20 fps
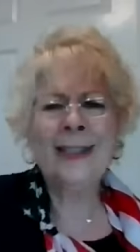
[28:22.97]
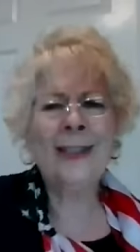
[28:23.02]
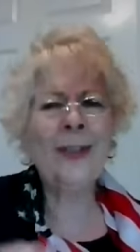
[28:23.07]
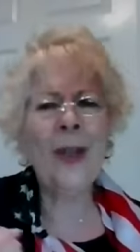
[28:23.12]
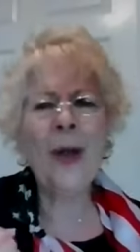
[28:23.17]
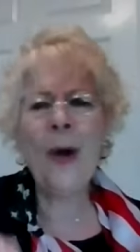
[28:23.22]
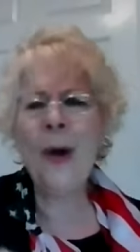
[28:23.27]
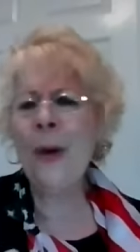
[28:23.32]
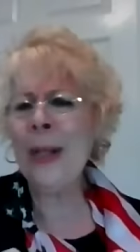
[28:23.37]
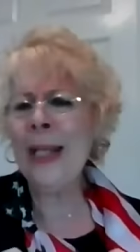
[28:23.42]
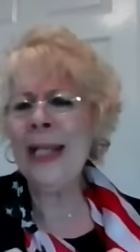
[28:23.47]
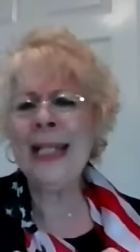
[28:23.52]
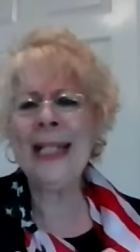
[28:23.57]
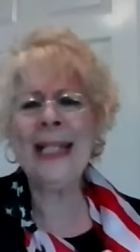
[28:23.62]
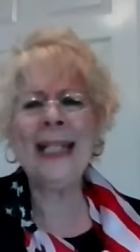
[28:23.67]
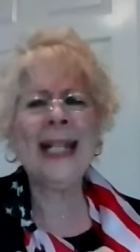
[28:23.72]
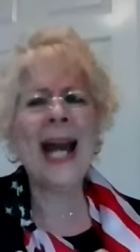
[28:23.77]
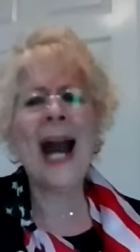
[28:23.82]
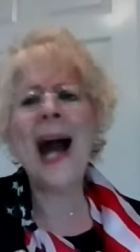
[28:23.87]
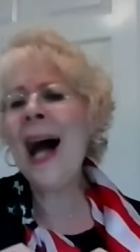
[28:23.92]
Glory to
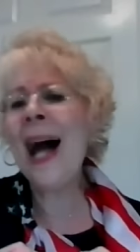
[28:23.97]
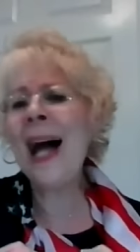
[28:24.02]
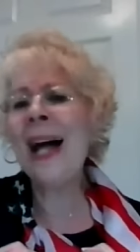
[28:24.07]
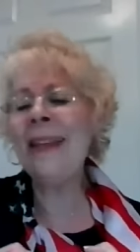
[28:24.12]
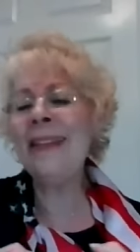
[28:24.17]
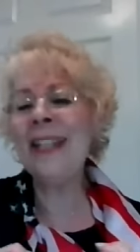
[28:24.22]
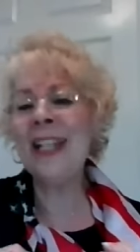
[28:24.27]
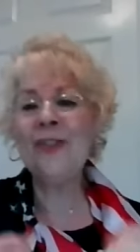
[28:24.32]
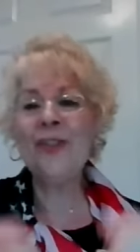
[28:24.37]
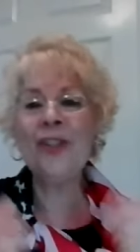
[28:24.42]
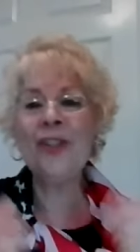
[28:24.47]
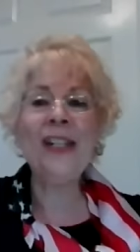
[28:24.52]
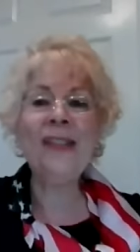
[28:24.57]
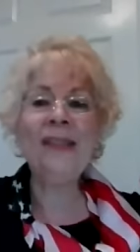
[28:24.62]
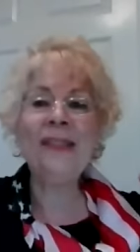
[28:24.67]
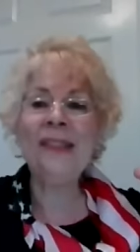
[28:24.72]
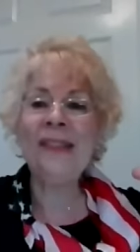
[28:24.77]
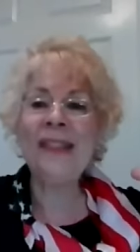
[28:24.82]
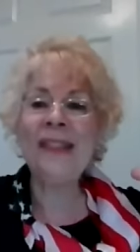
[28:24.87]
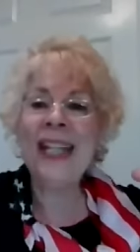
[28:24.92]
God that
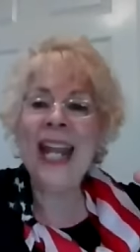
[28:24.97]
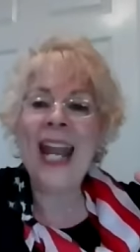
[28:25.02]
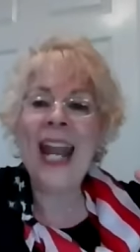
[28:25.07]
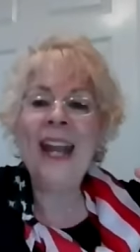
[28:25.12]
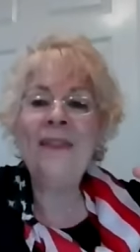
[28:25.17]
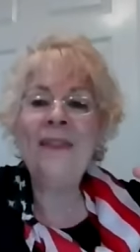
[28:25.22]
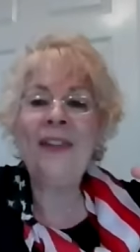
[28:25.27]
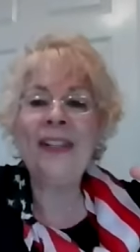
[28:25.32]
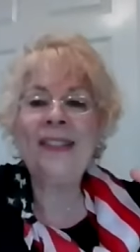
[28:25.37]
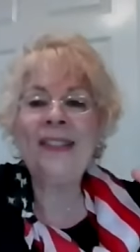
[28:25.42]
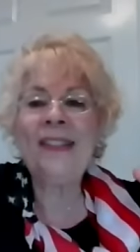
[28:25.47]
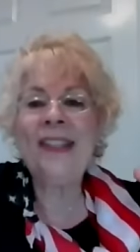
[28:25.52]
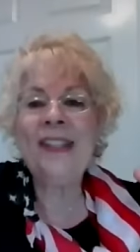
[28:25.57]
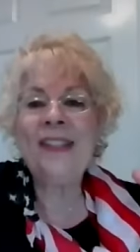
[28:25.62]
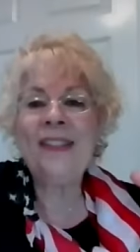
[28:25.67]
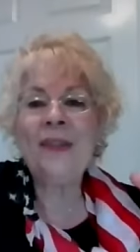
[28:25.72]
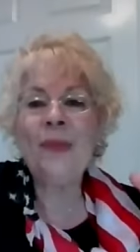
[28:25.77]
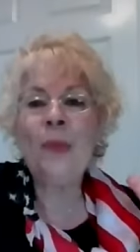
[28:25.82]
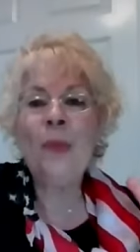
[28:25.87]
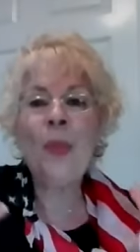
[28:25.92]
Jesus gave us
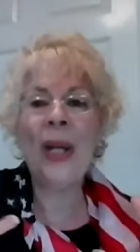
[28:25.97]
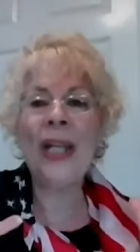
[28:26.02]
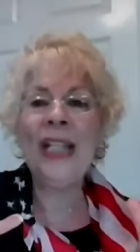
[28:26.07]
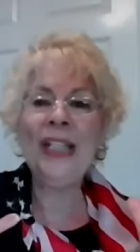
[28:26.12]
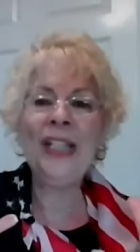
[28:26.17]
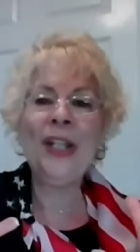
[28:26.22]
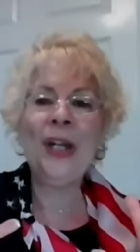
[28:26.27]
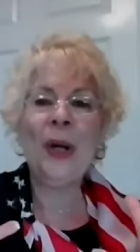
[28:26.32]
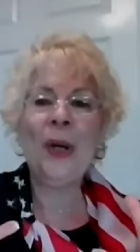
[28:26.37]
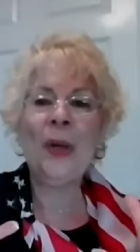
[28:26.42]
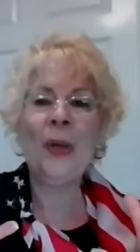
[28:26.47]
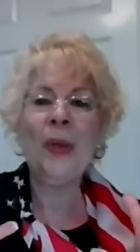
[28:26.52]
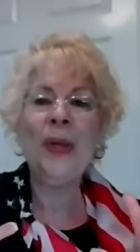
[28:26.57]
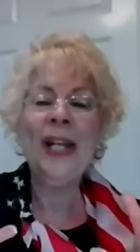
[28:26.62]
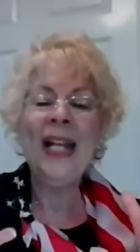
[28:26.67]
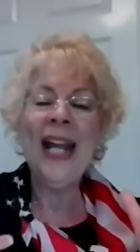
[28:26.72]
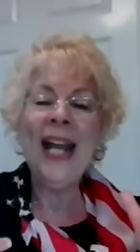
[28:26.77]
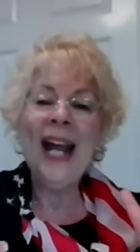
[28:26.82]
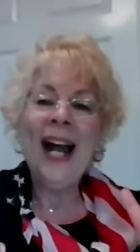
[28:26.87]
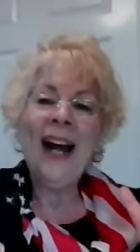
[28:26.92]
this window
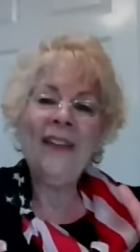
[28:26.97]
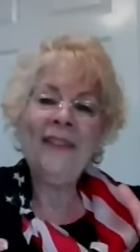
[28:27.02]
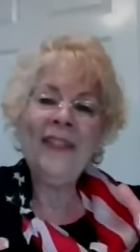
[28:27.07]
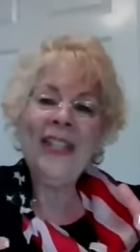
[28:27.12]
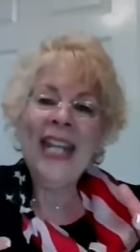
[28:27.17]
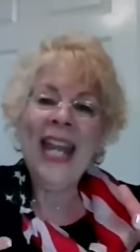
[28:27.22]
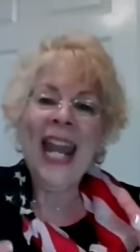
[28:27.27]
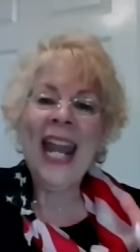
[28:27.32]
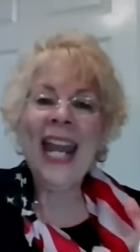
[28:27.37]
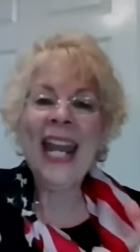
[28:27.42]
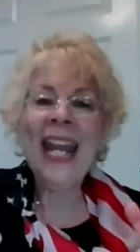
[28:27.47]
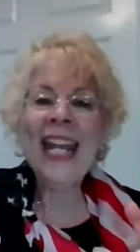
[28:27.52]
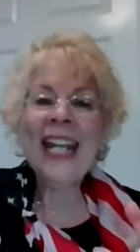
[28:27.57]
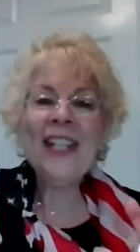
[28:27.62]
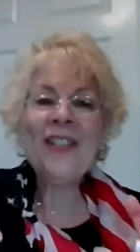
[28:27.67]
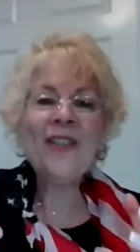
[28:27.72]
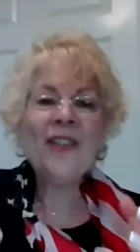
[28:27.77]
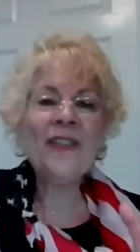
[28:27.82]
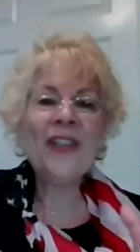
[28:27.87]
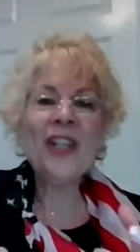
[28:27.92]
of the
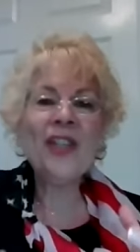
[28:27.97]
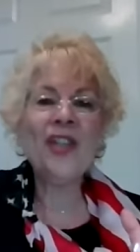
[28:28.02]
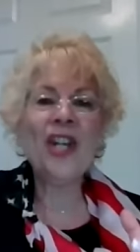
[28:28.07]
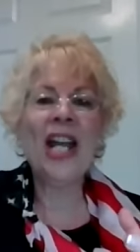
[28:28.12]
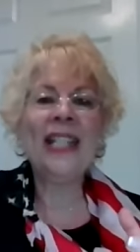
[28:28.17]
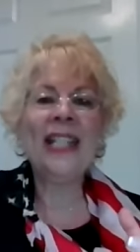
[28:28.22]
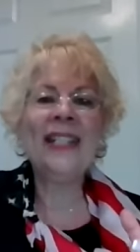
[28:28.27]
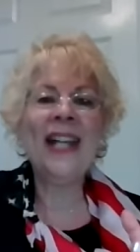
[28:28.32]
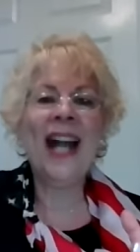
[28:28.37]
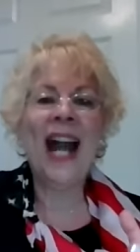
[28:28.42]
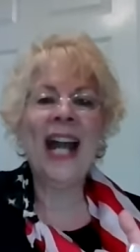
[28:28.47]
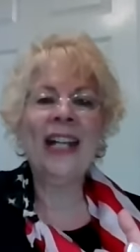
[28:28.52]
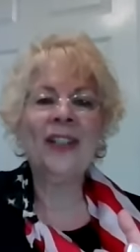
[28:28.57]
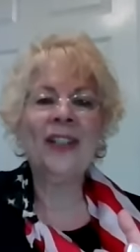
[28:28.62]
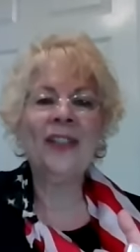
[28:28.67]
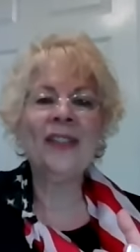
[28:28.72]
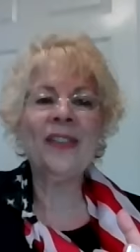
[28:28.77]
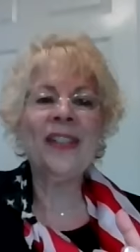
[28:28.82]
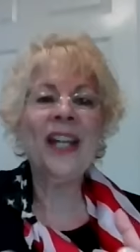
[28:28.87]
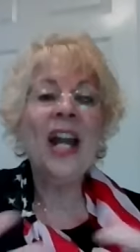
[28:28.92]
age of the
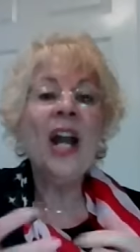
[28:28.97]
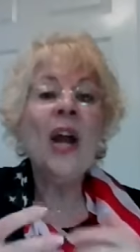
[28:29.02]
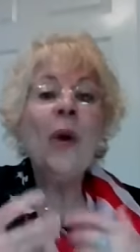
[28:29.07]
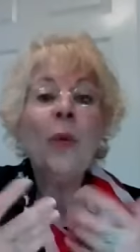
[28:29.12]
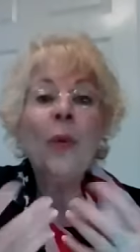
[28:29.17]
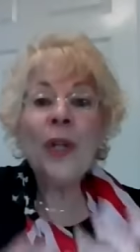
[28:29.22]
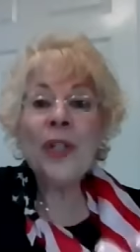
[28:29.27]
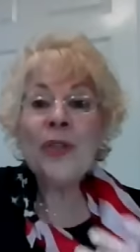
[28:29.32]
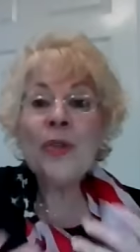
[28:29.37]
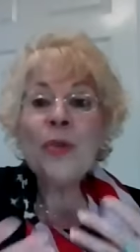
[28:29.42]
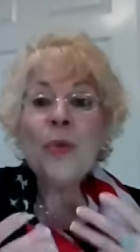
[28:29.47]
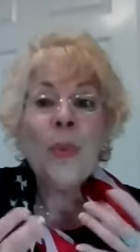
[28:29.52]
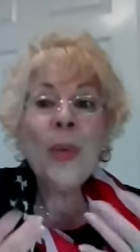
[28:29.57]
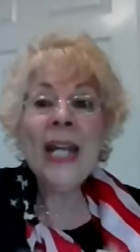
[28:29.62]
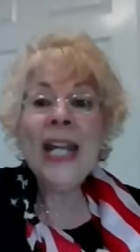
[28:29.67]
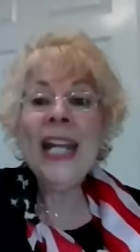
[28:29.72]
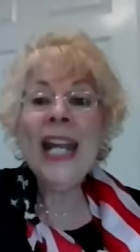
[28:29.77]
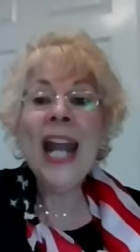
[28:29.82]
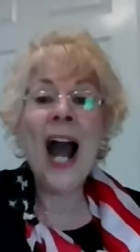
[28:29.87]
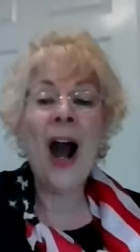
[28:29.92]
Gentiles, which
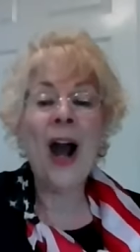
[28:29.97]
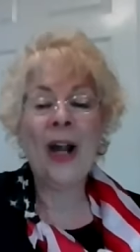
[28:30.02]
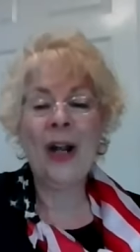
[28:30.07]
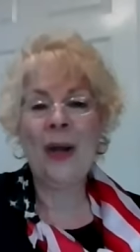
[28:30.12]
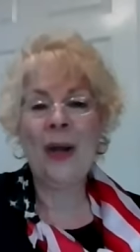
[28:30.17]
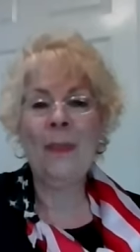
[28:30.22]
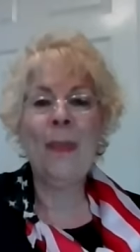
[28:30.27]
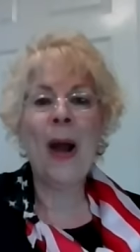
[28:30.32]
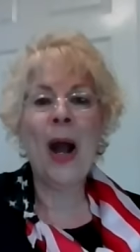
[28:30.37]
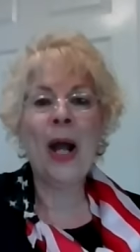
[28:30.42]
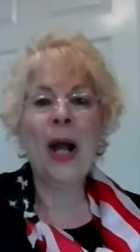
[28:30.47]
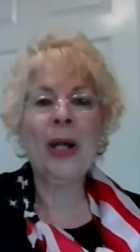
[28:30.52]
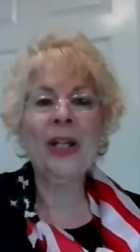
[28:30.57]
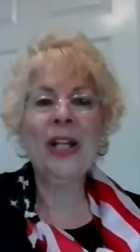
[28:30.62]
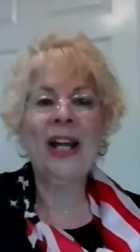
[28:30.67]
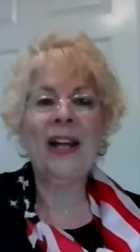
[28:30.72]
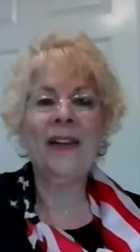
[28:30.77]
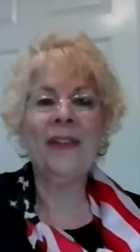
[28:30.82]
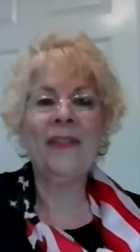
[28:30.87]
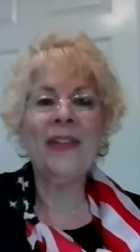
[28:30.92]
we are a
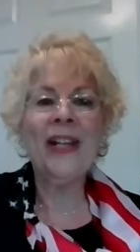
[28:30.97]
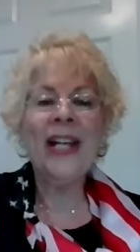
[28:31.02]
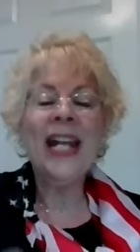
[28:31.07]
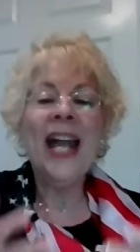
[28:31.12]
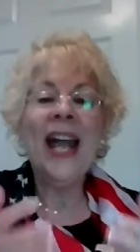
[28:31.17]
part of.